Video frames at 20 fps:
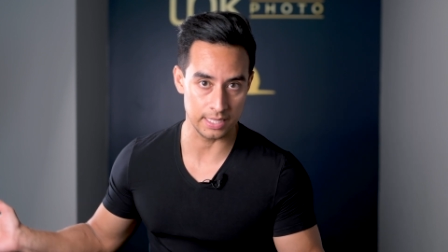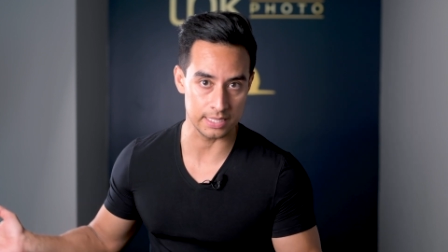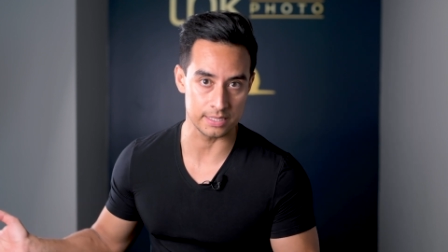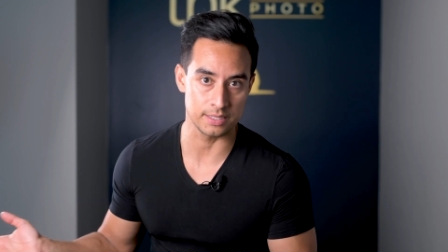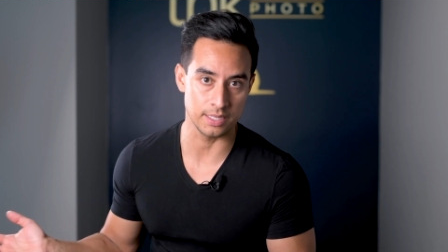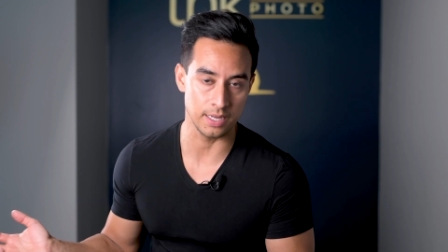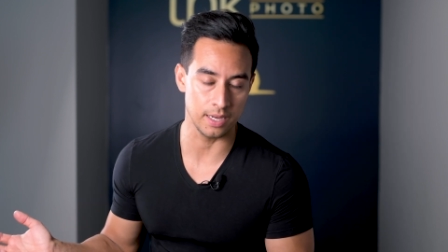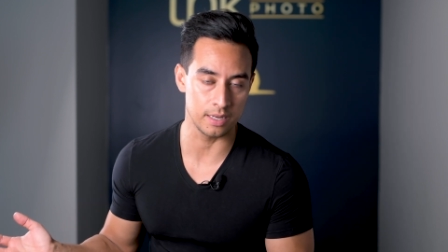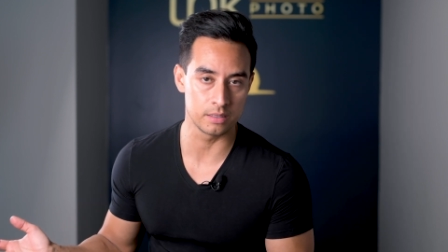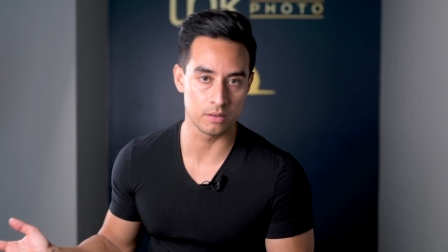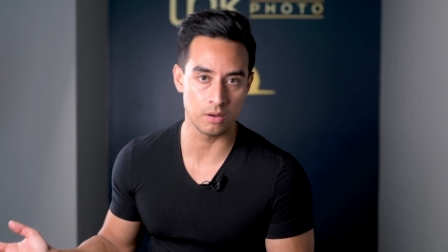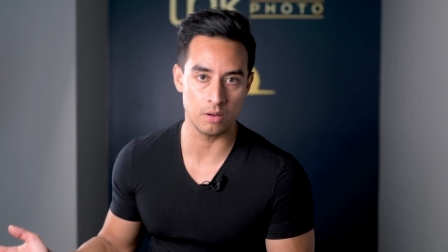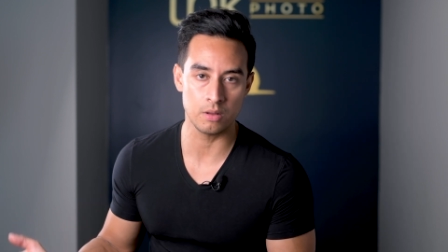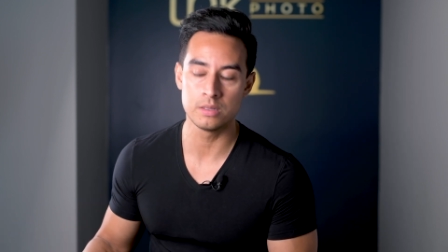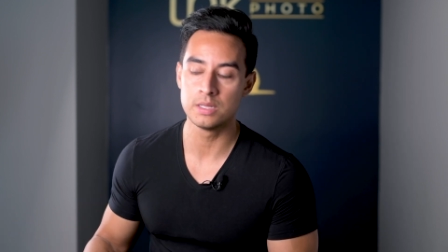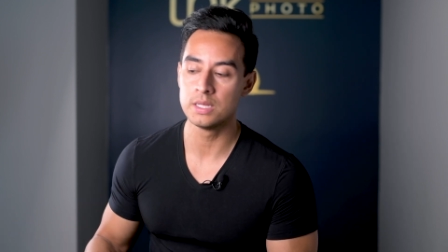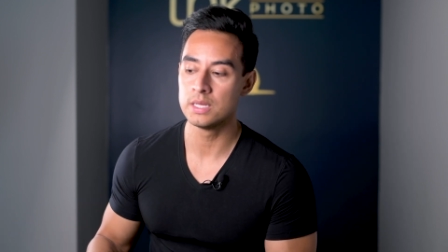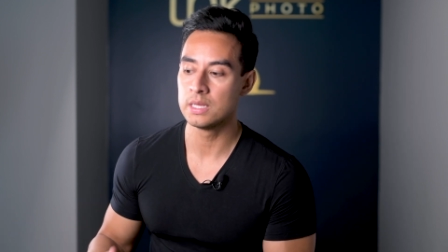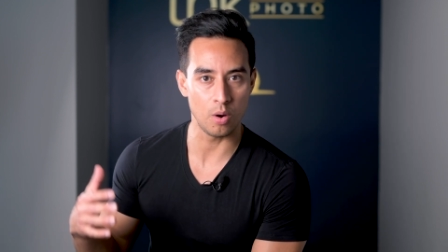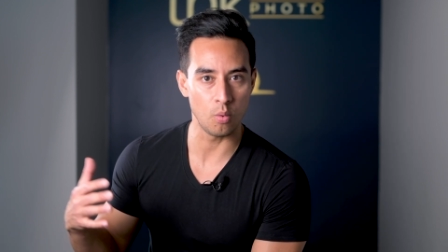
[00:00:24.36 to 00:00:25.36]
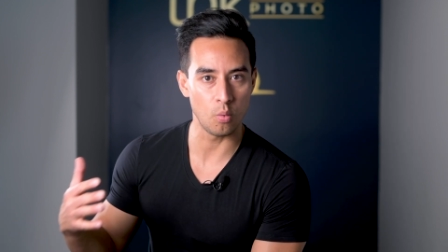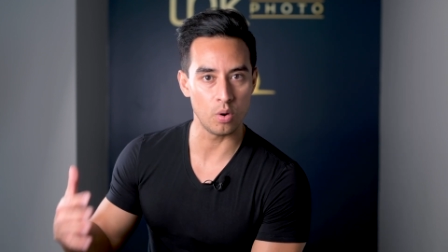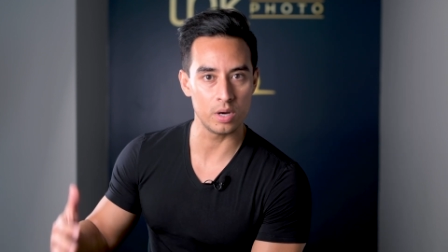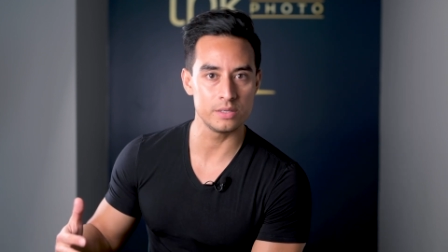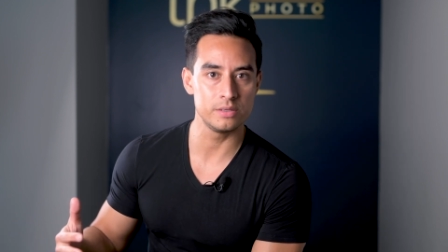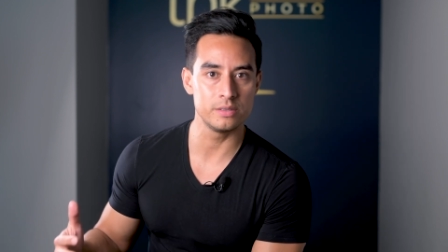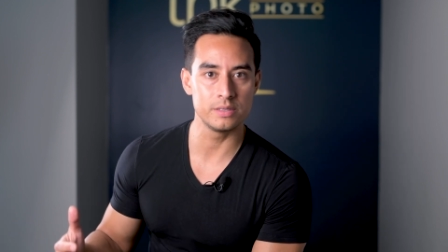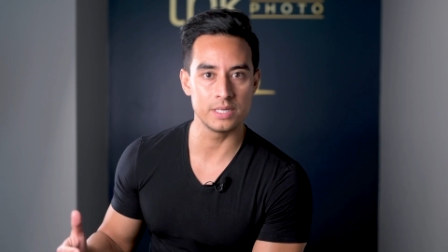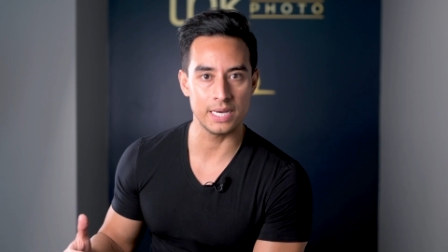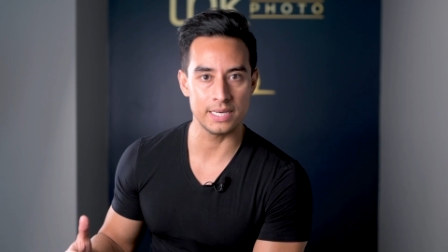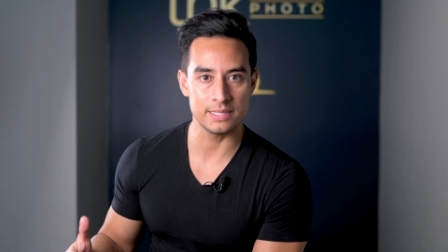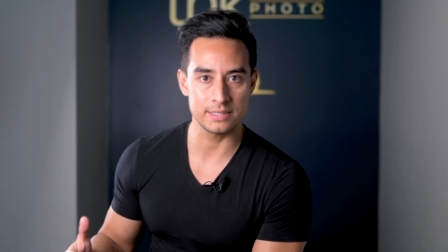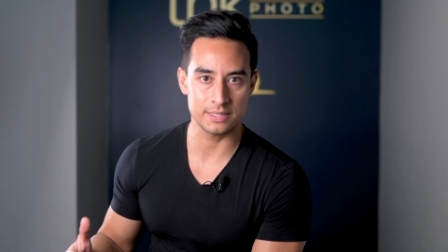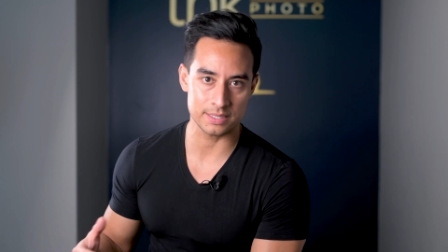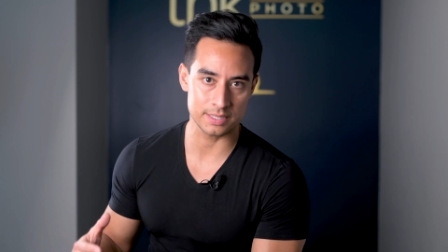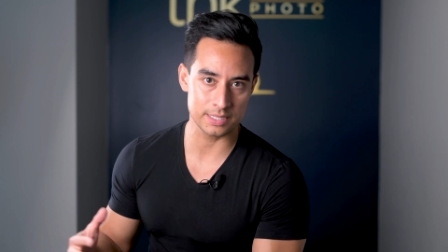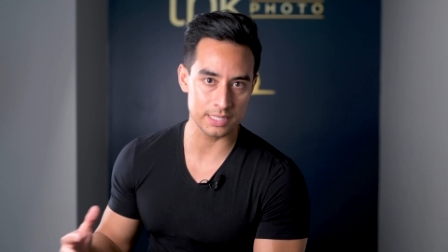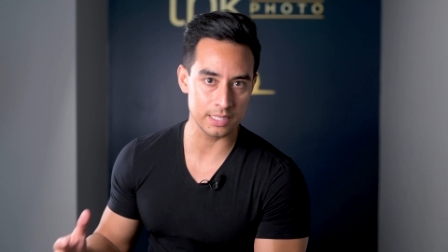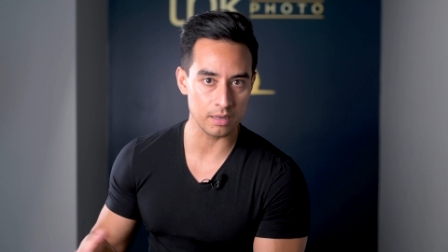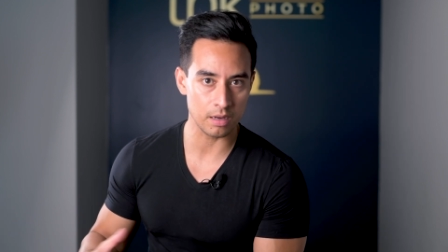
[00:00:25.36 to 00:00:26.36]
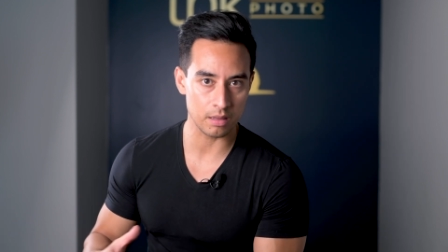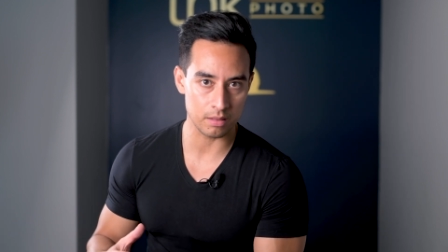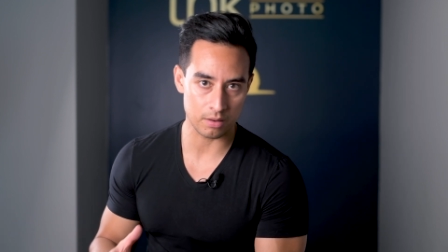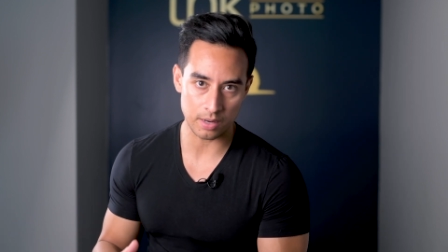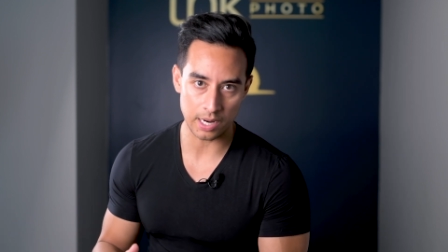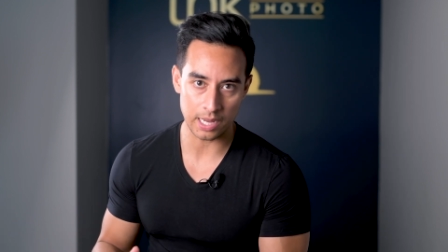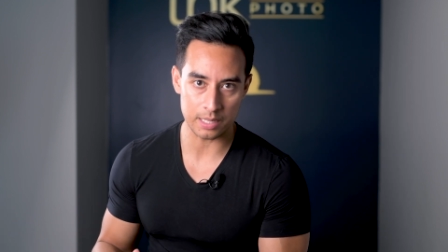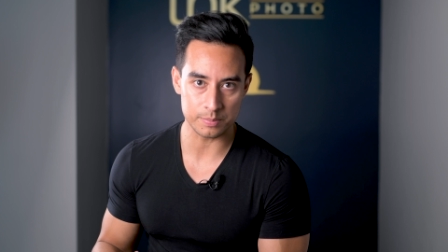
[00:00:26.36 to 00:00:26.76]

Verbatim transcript: that's the end all. I want you guys to see other